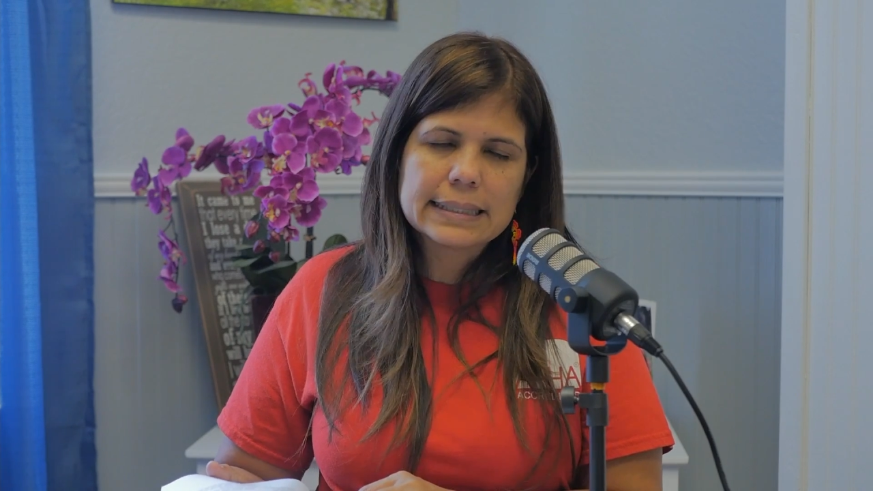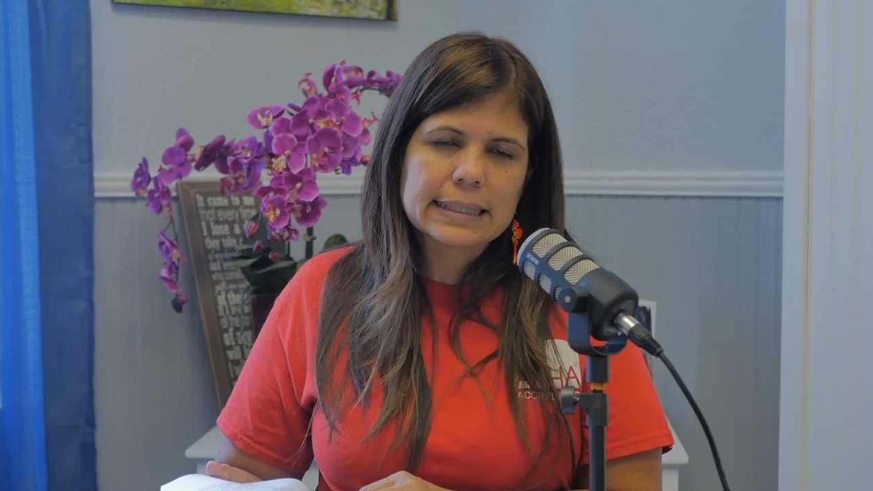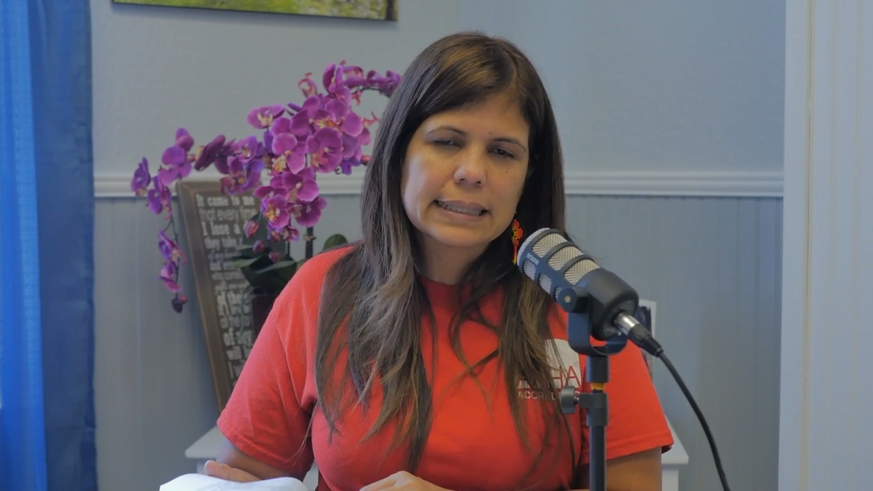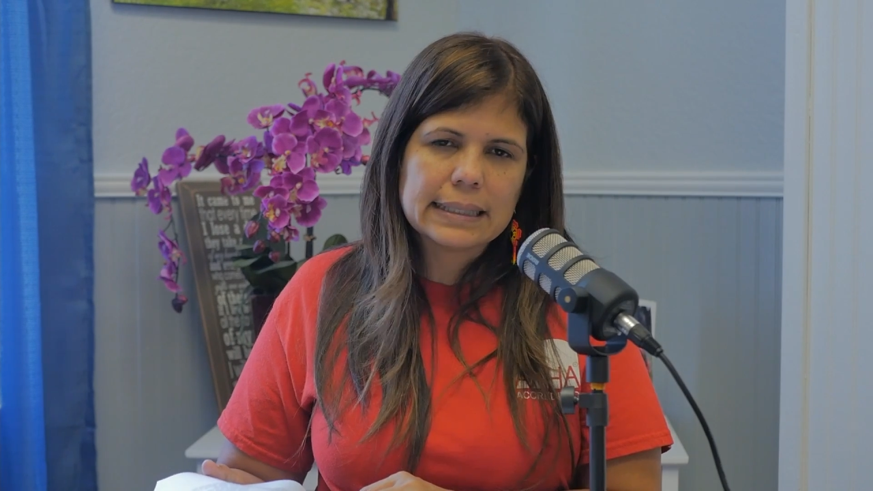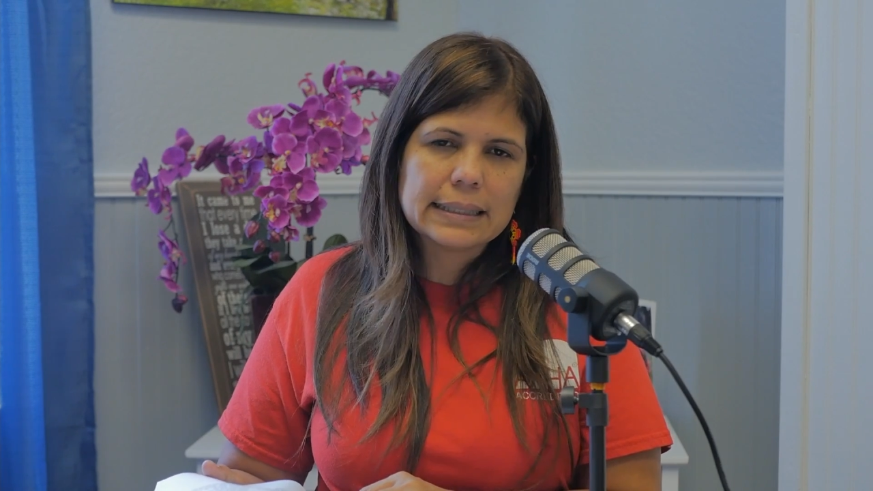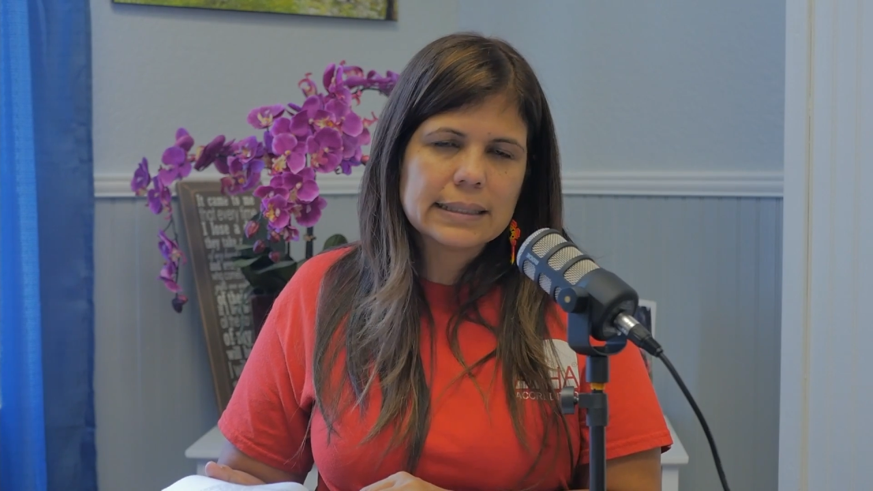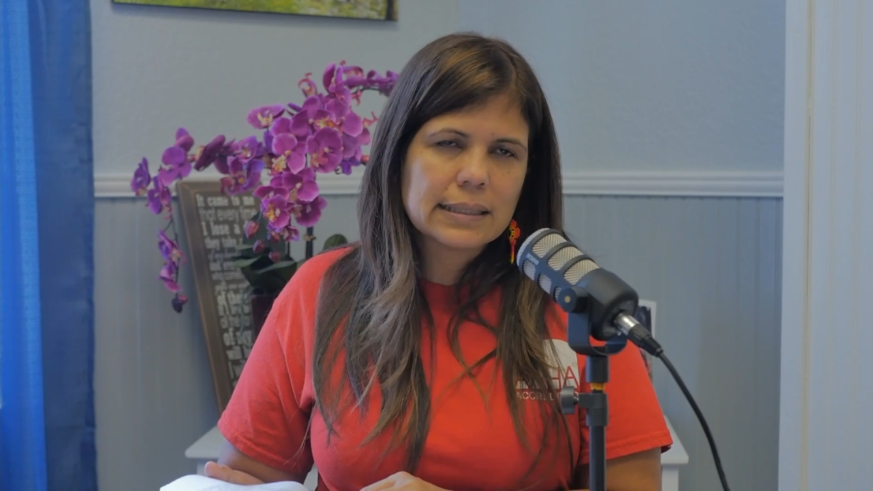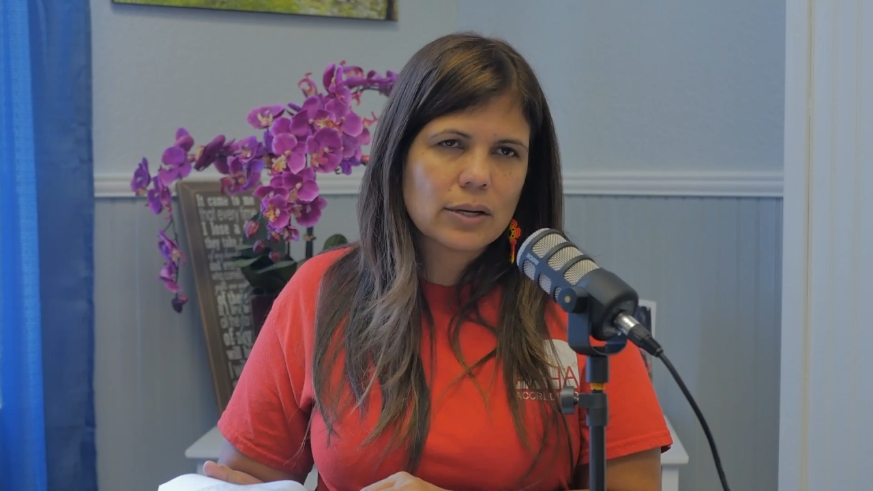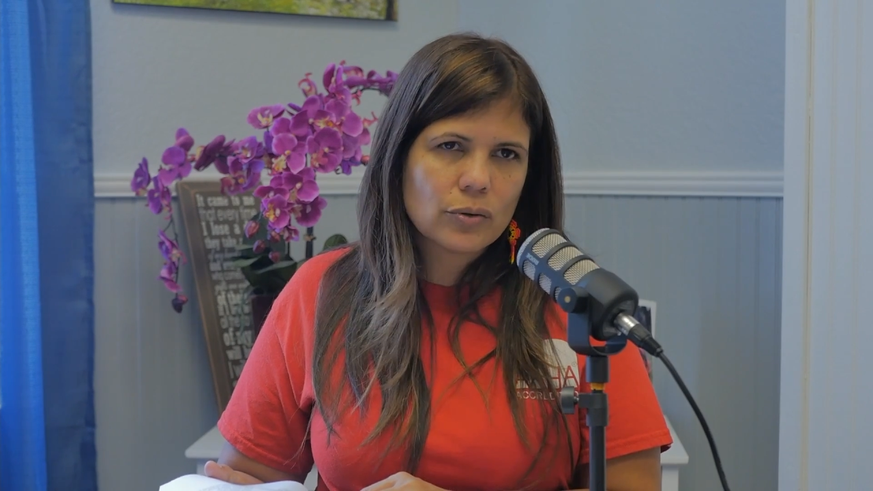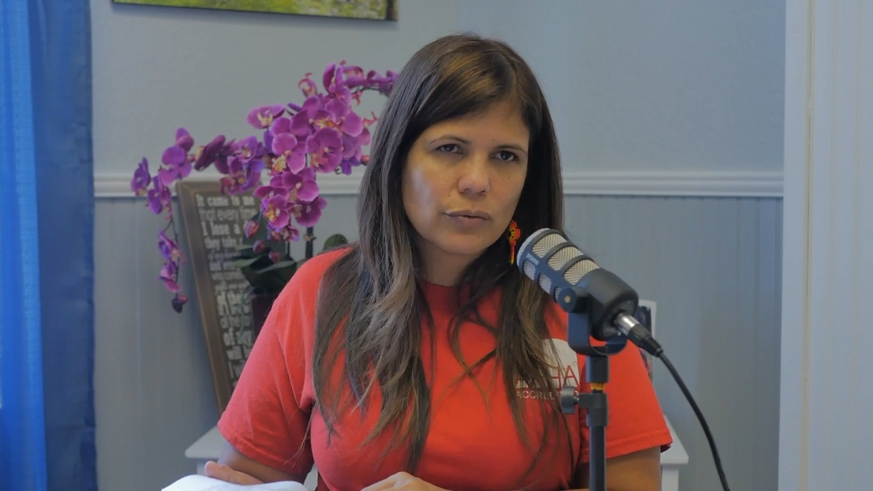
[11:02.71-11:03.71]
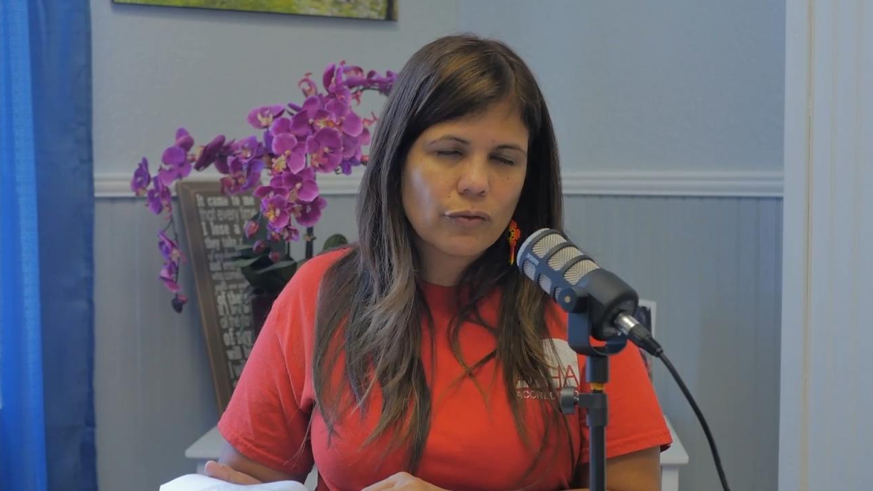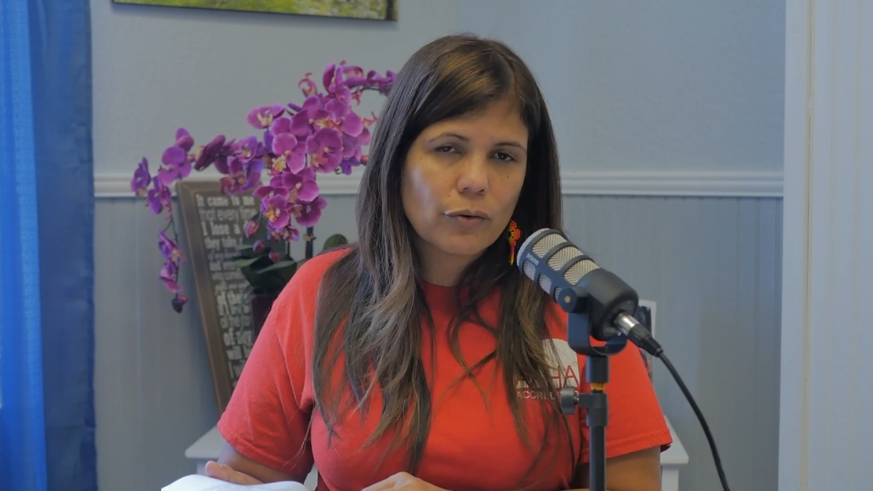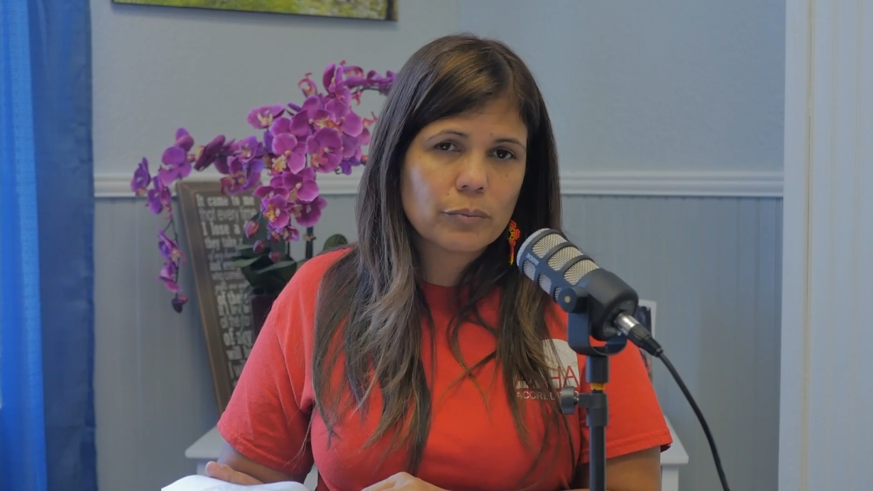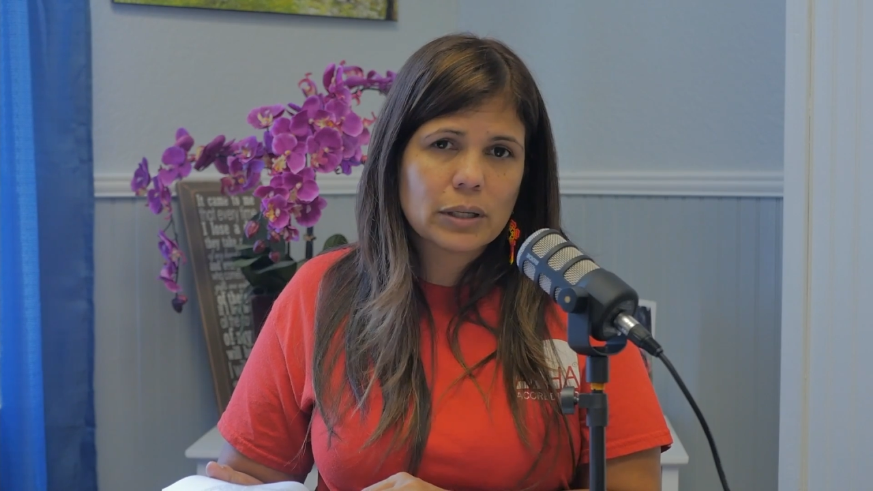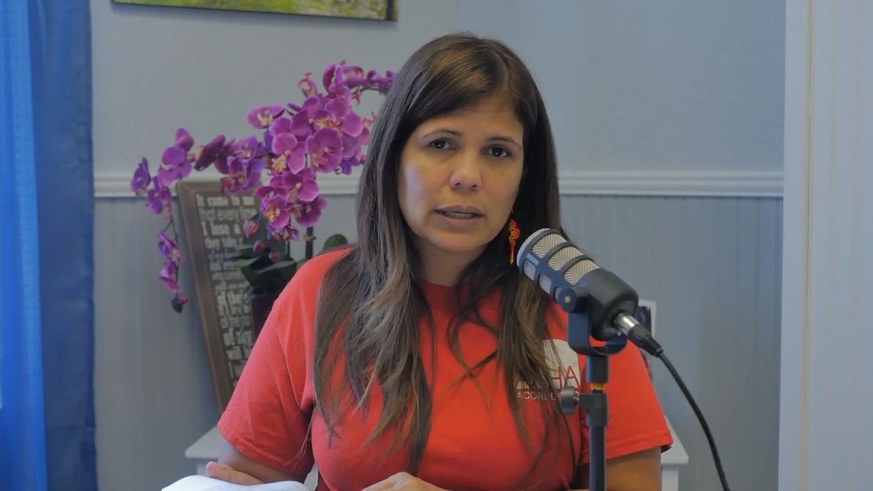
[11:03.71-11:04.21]
skin is another
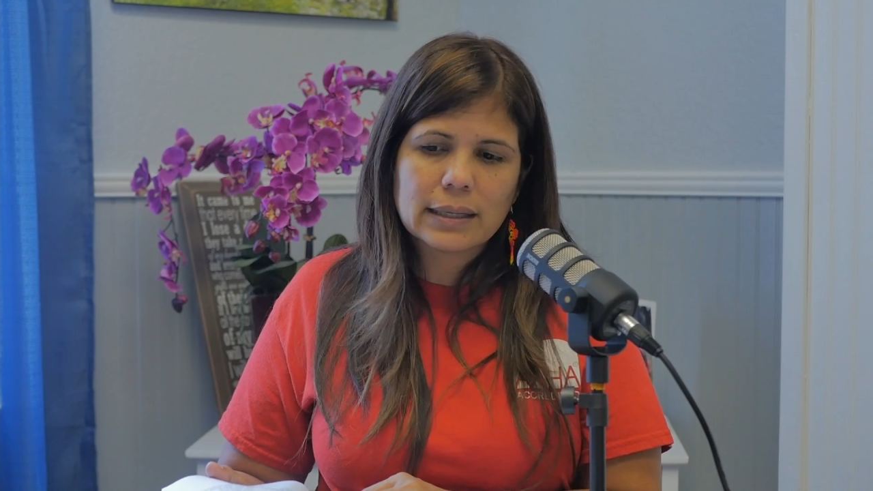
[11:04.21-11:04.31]
formula